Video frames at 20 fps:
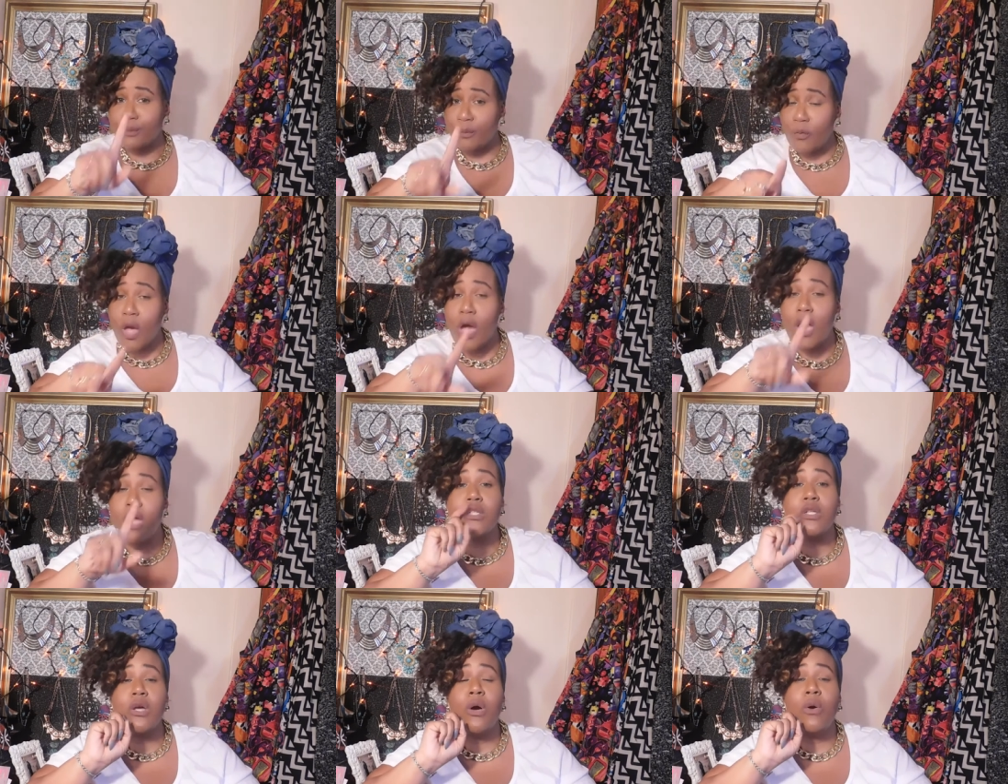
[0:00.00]

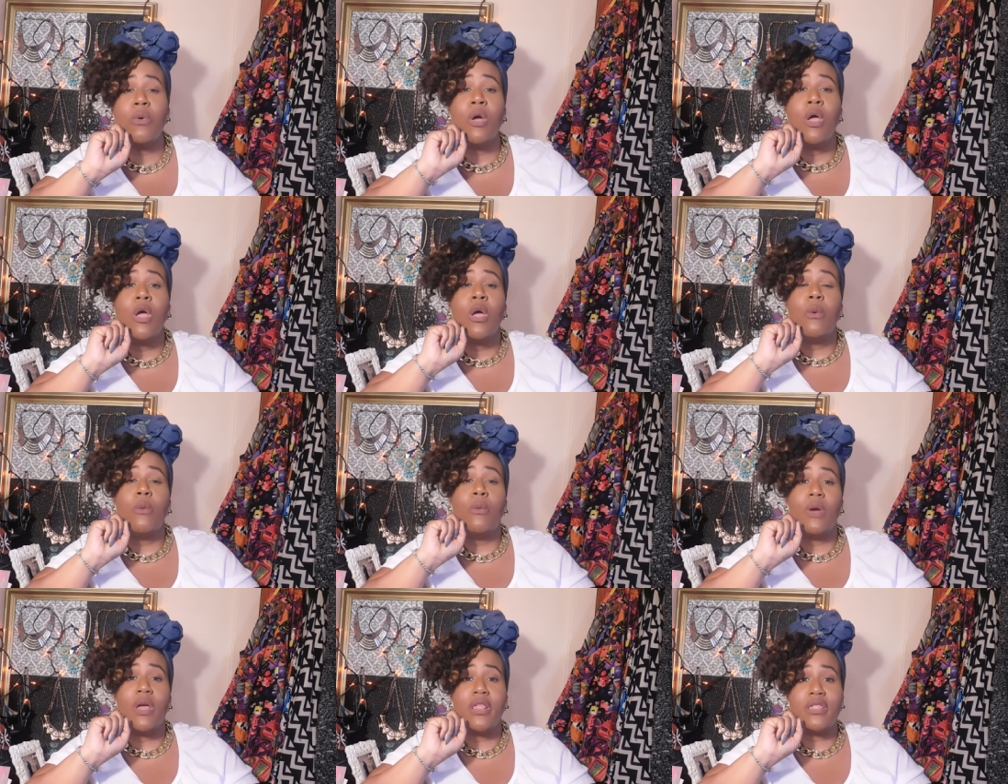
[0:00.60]
also,
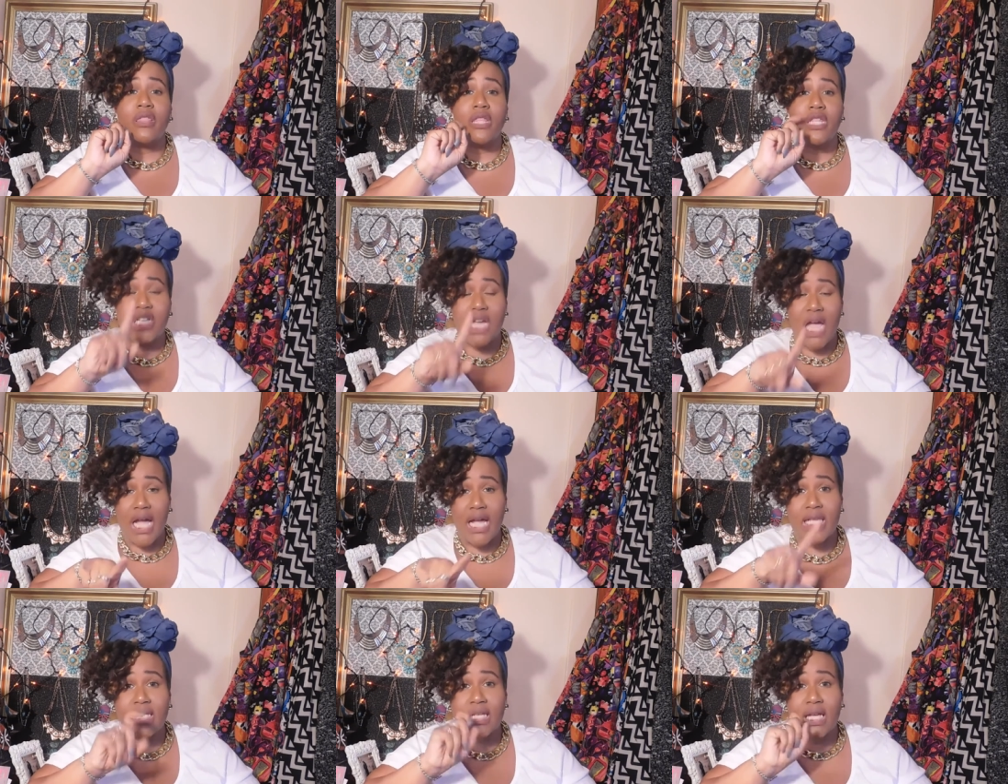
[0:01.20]
with
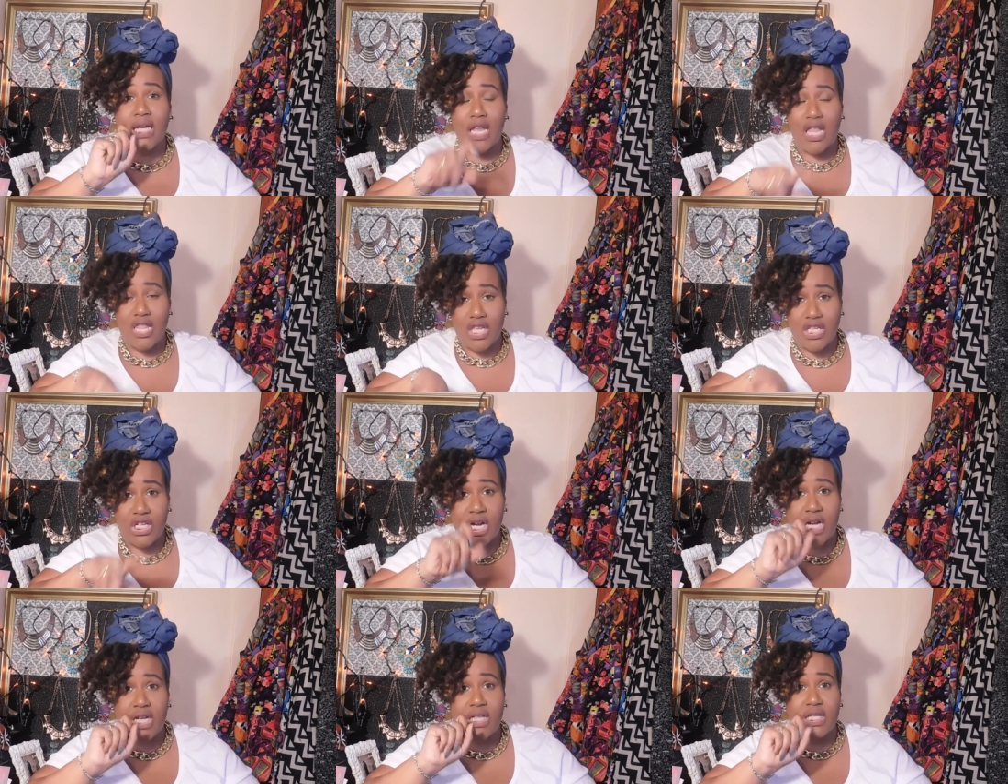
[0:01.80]
jackets, like leather
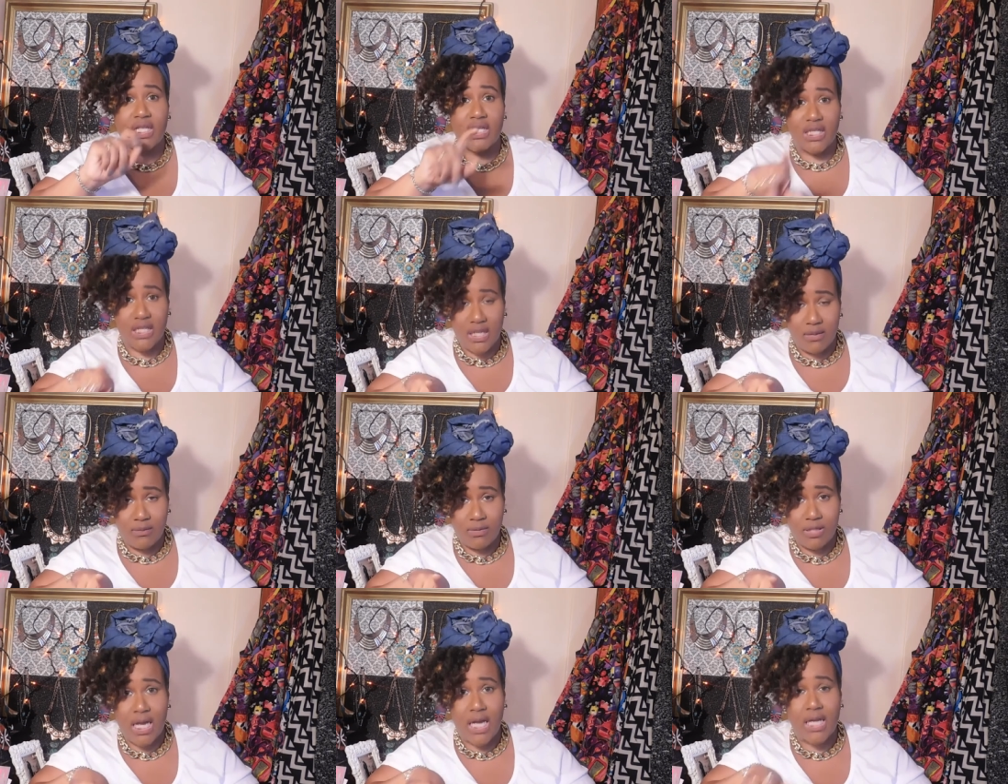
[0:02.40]
jackets and
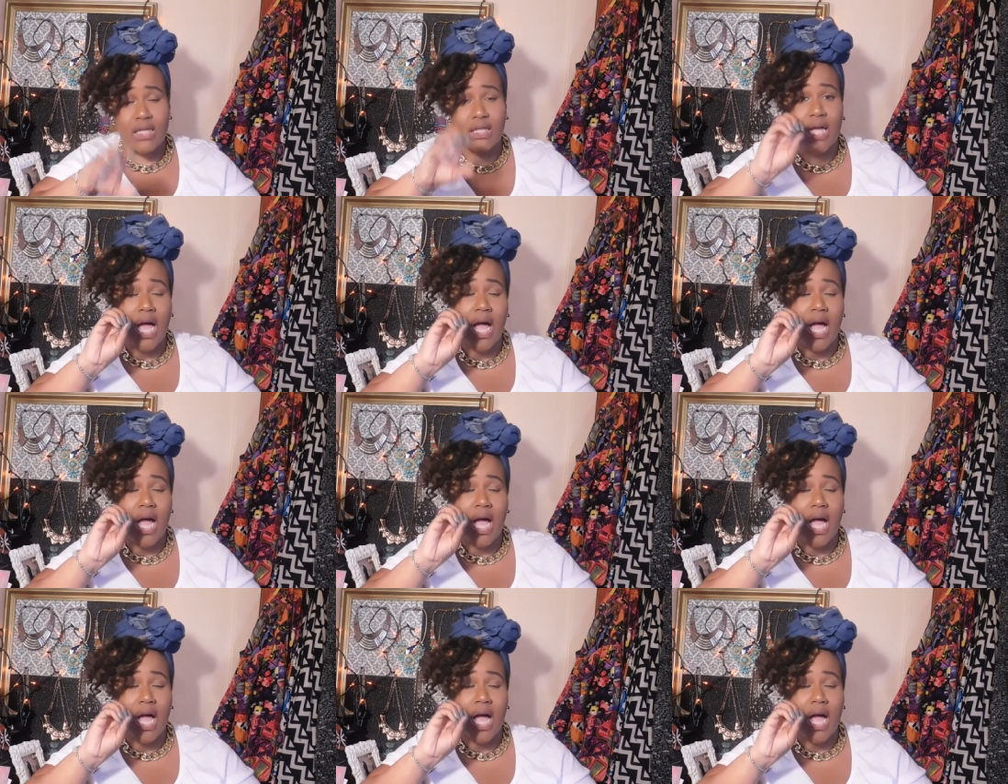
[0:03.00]
denim jackets,